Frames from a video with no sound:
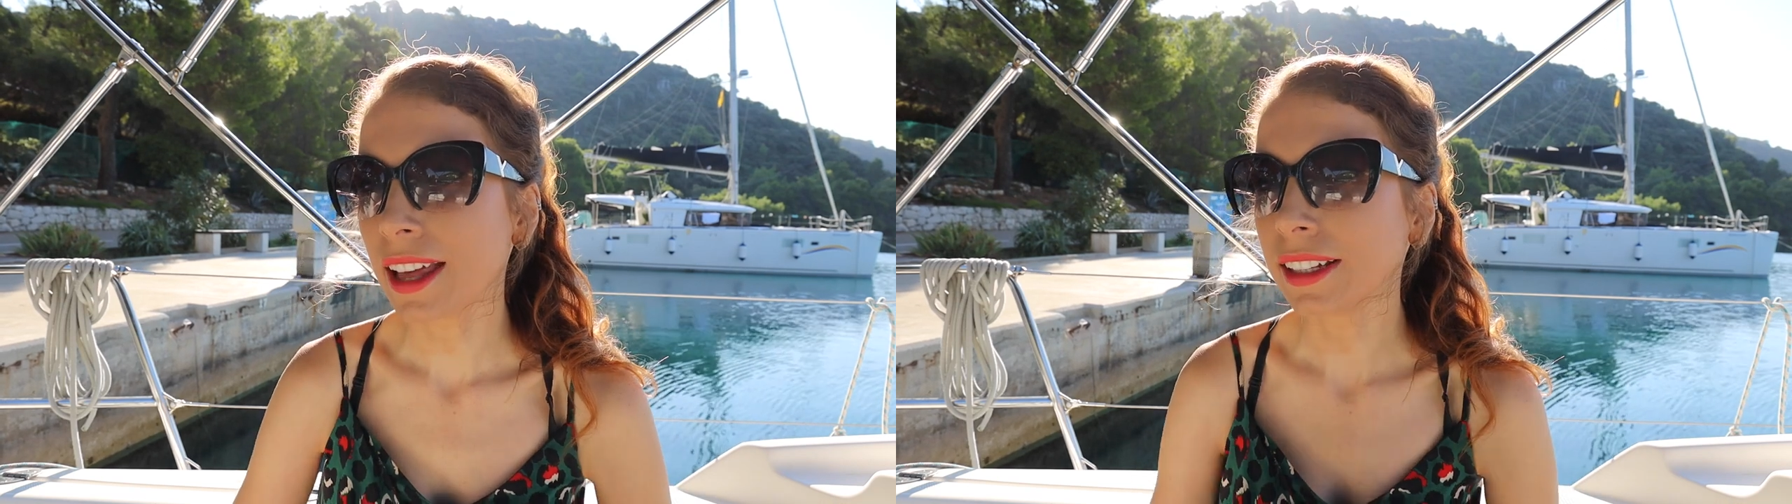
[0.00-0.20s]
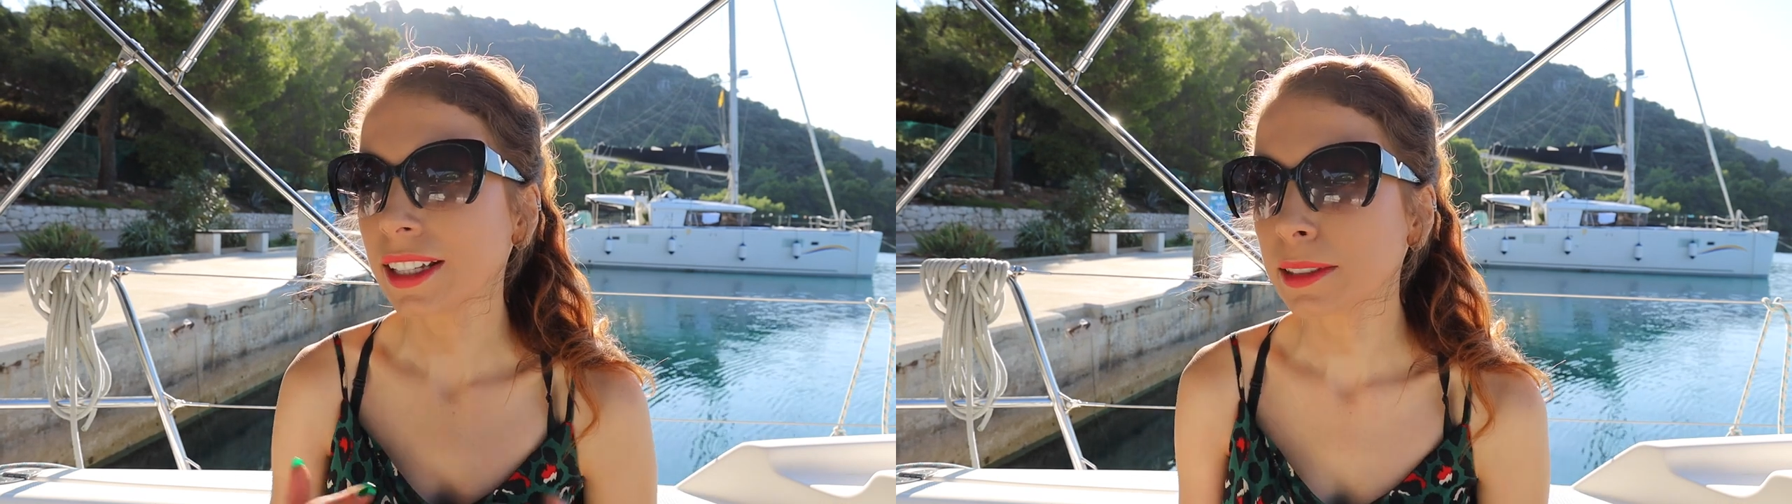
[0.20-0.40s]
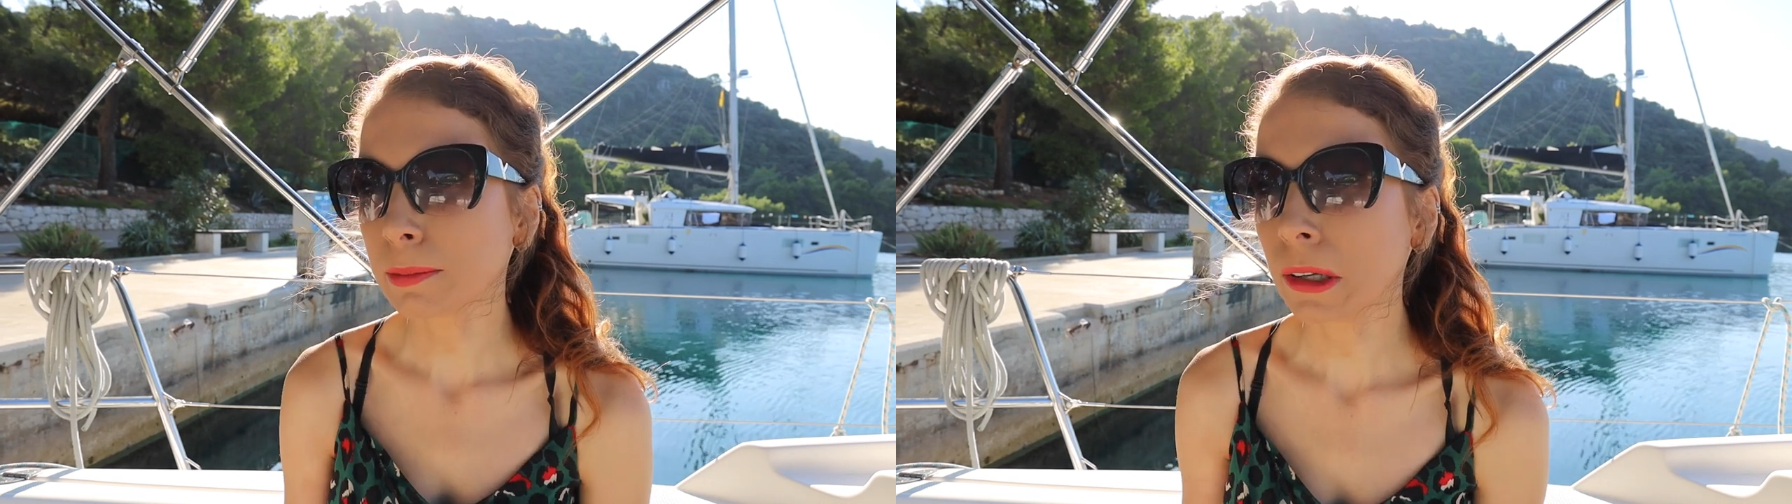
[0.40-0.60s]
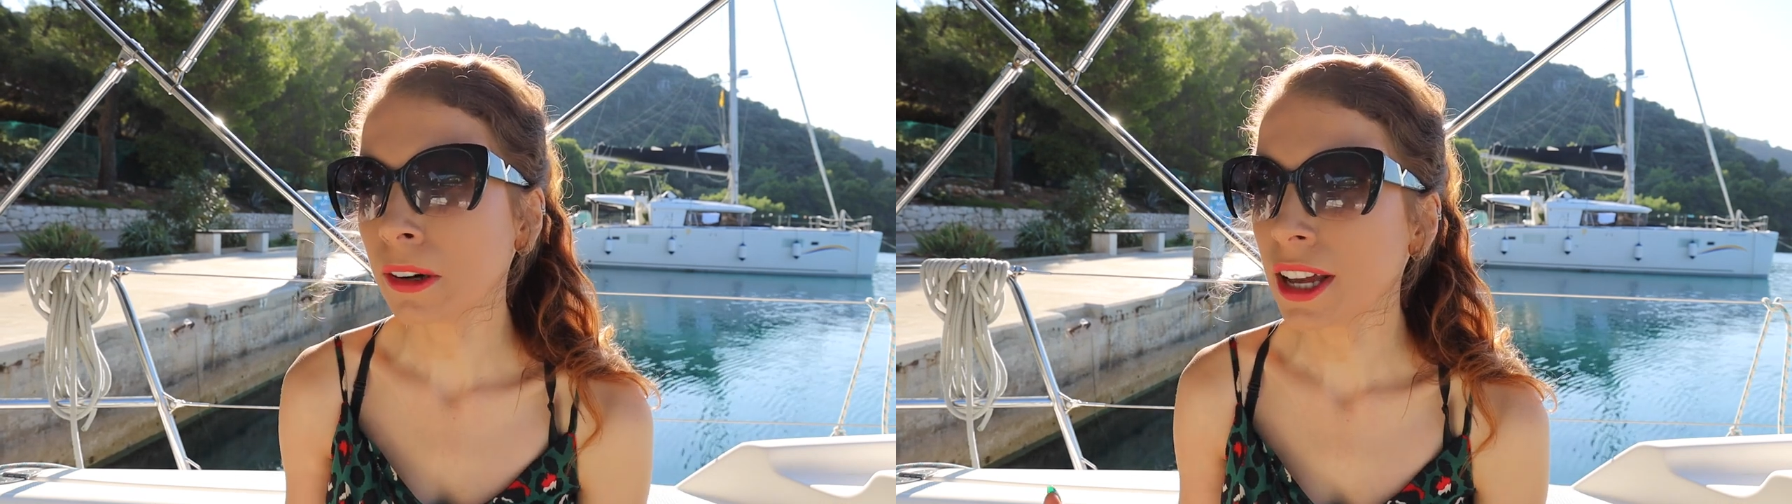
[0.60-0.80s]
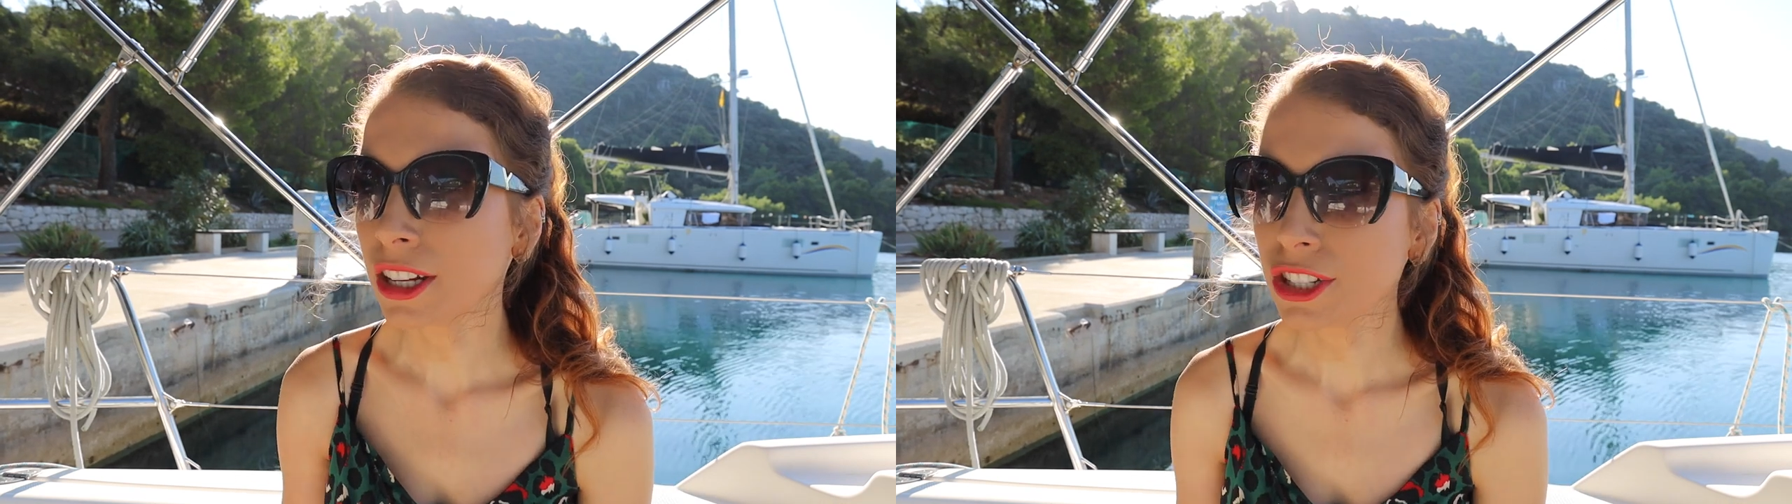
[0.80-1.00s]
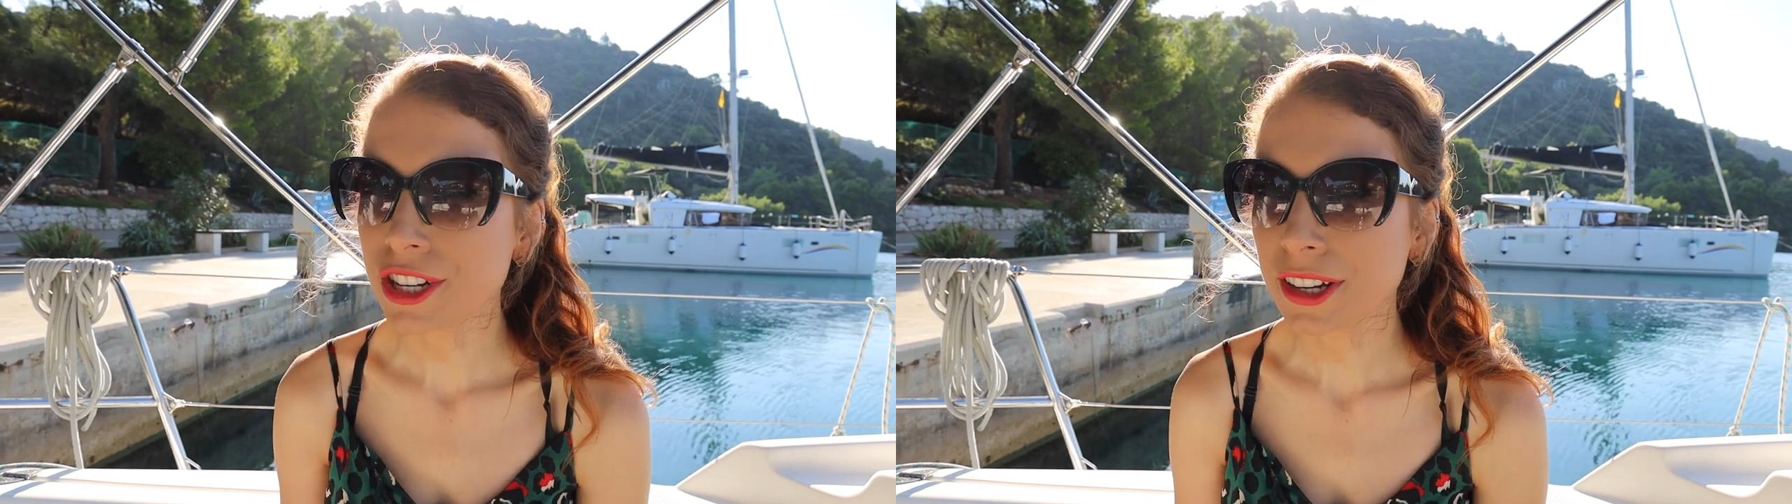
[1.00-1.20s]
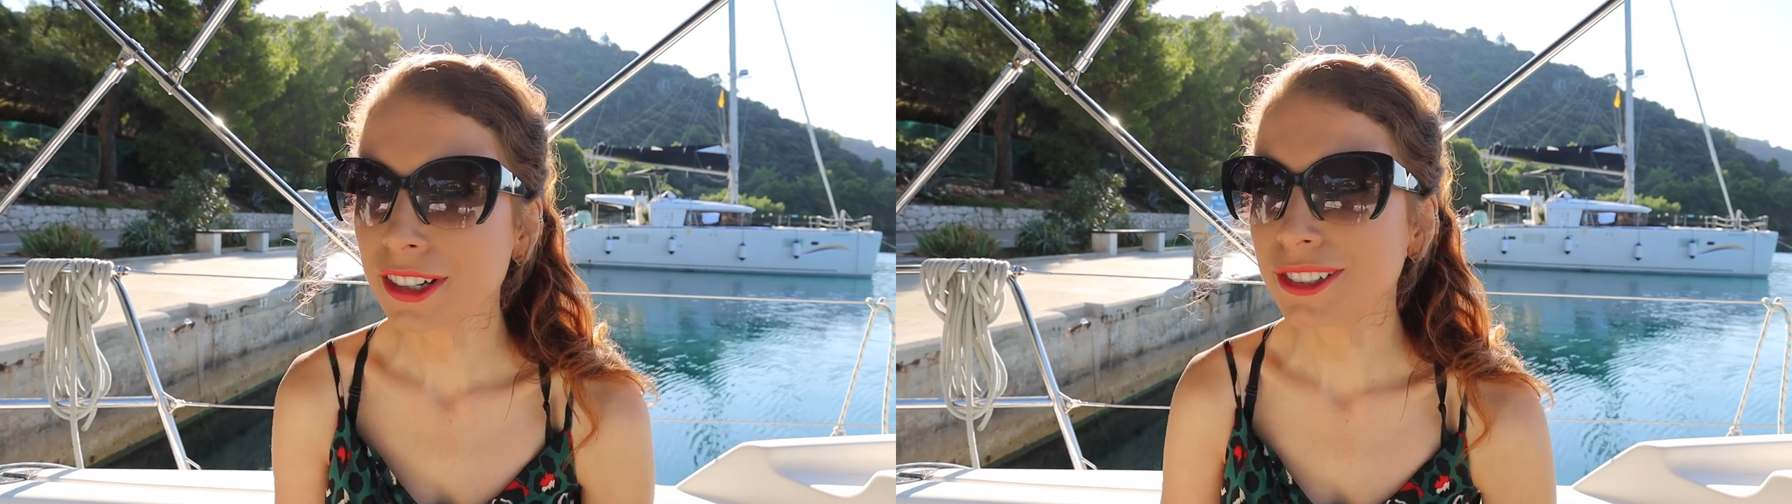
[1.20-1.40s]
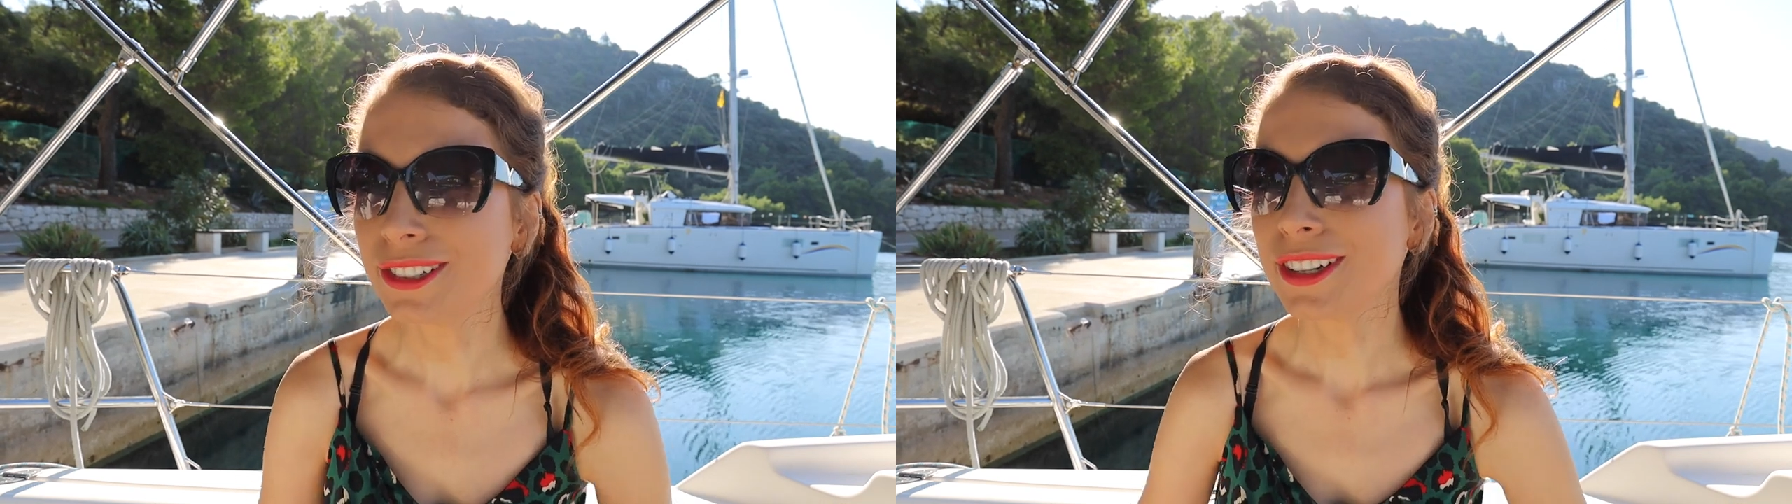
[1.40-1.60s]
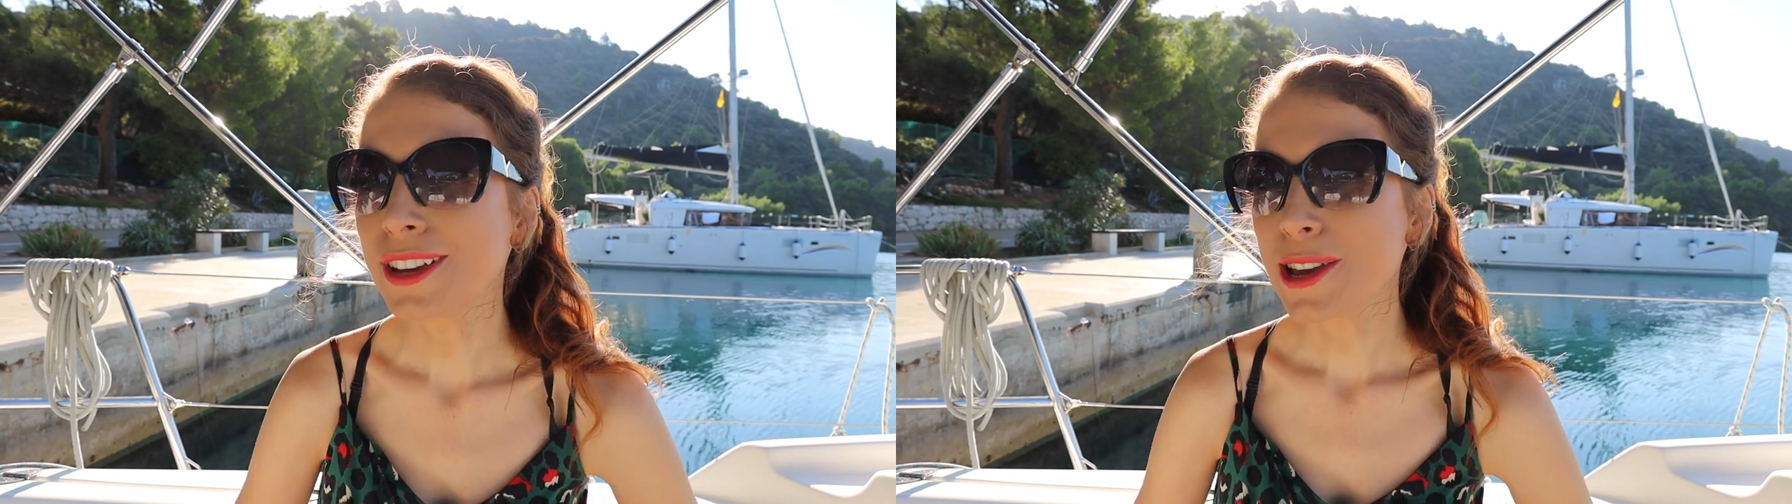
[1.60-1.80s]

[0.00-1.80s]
and explore and chill